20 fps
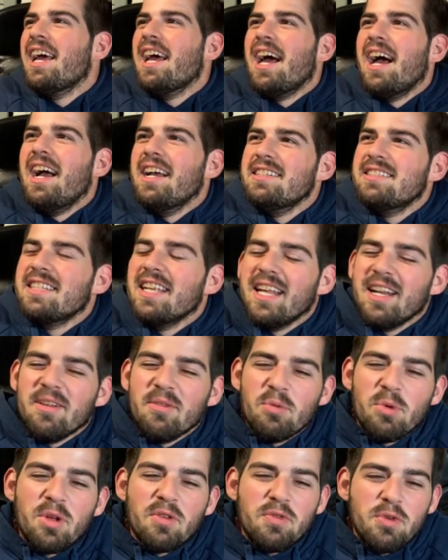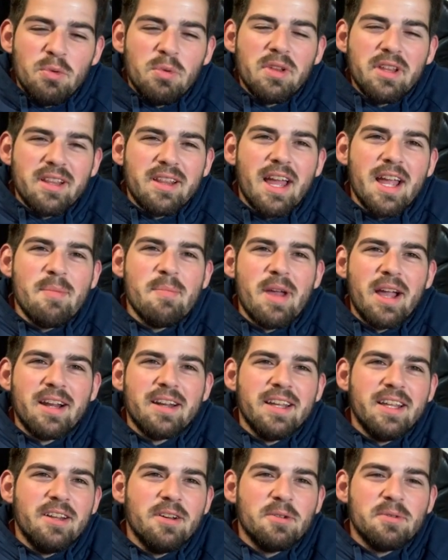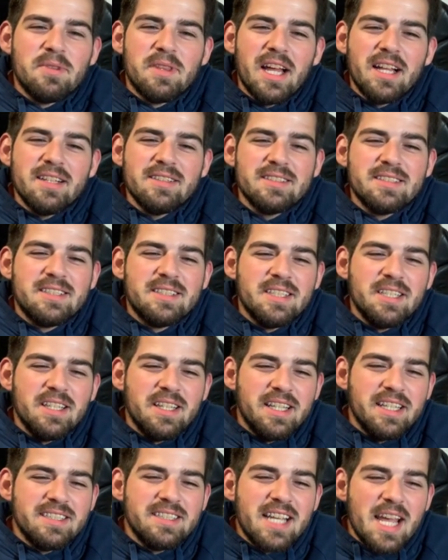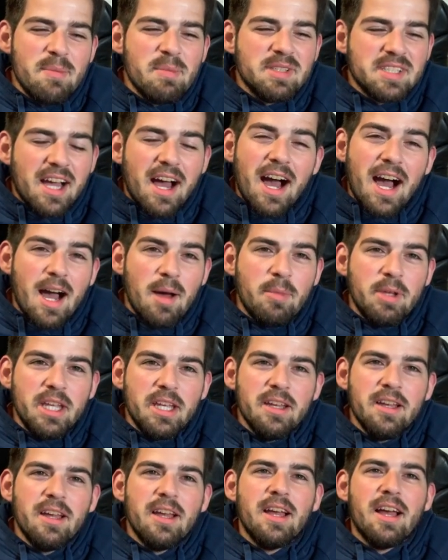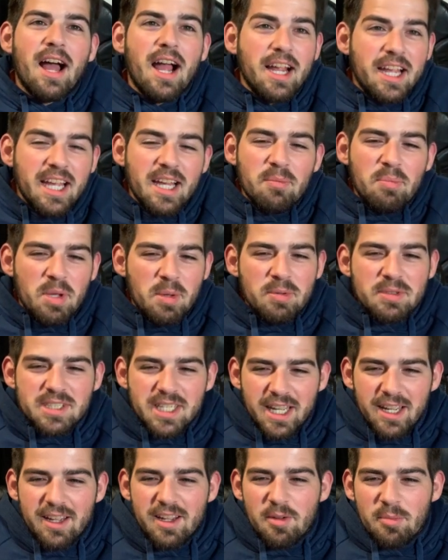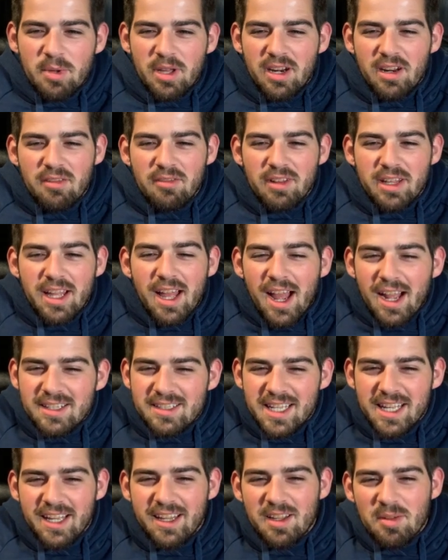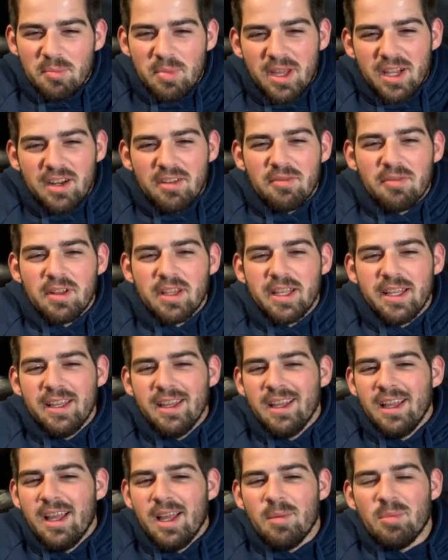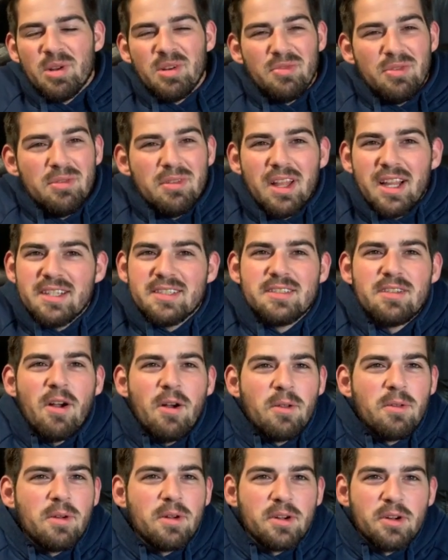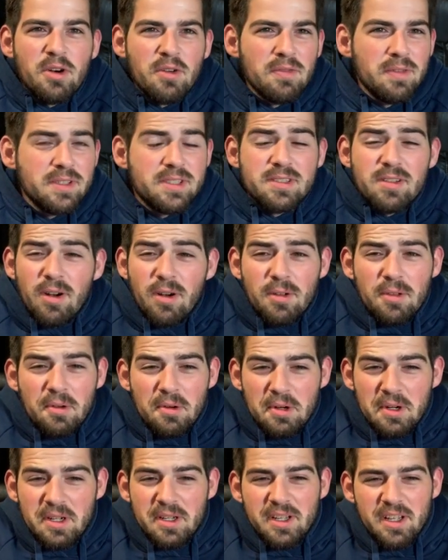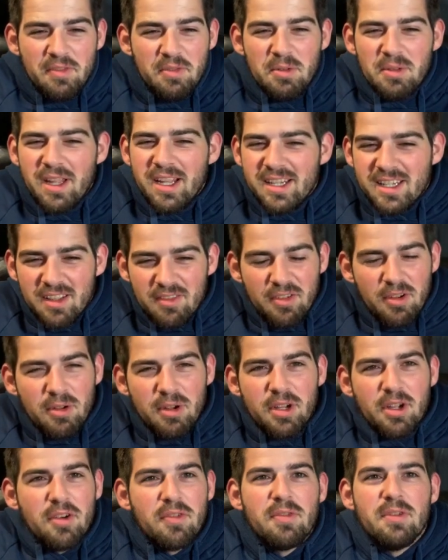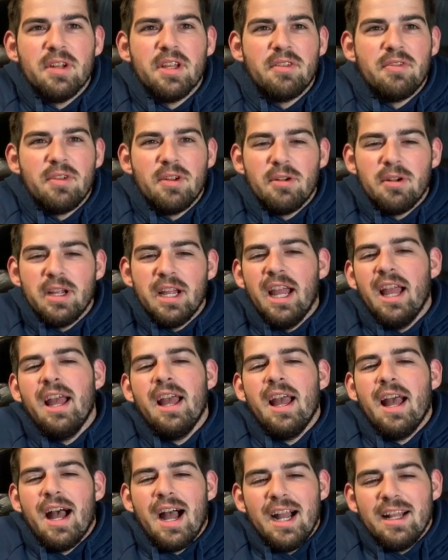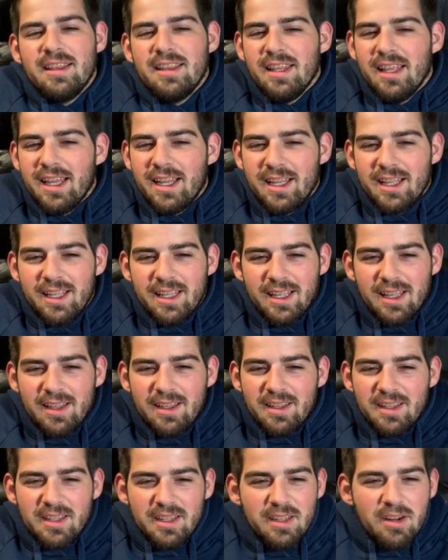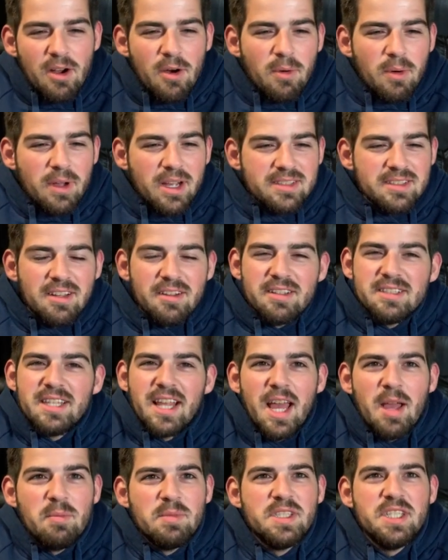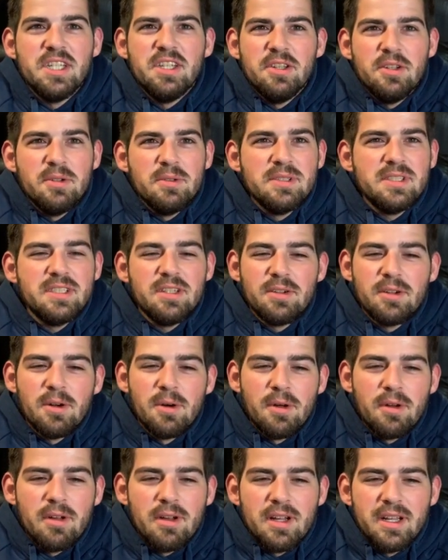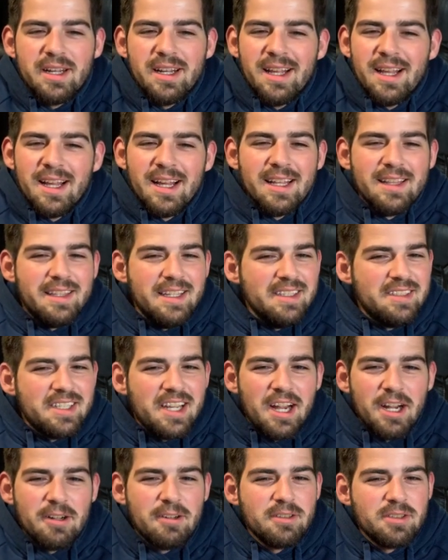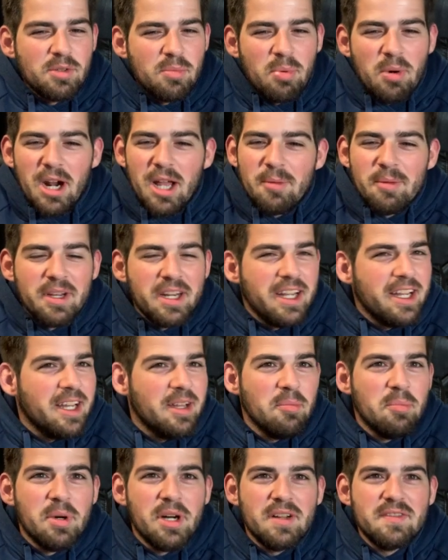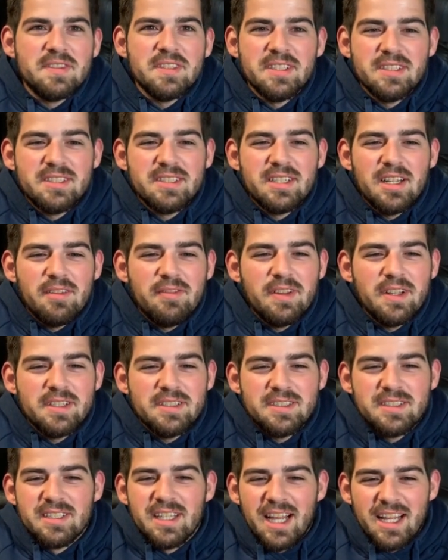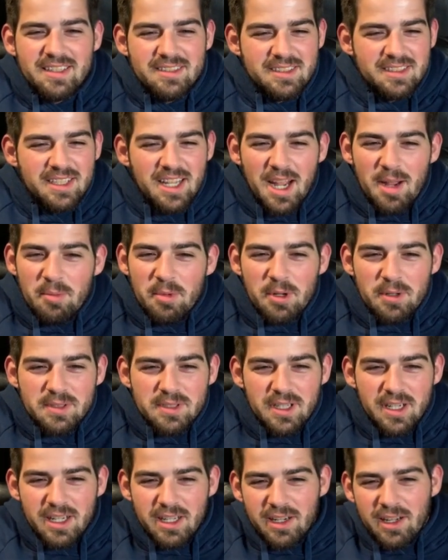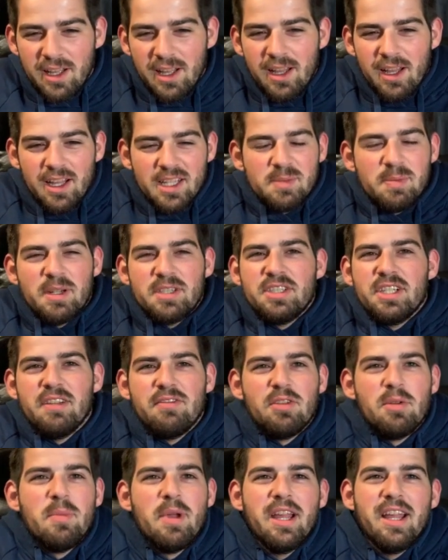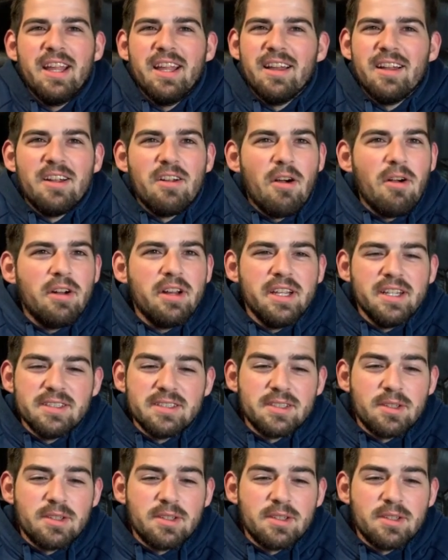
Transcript: I said, well, if you really like Magneto, this game is a hobby. I get people take it competitively. I take it competitively. But if you like Star-Lord, go for Star-Lord. If you like Nick Fury, go for Nick Fury. I think, you know, as long as the MCU is still going on, these characters are probably going to get buffs and stuff as time goes on. Especially if they're making a Guardians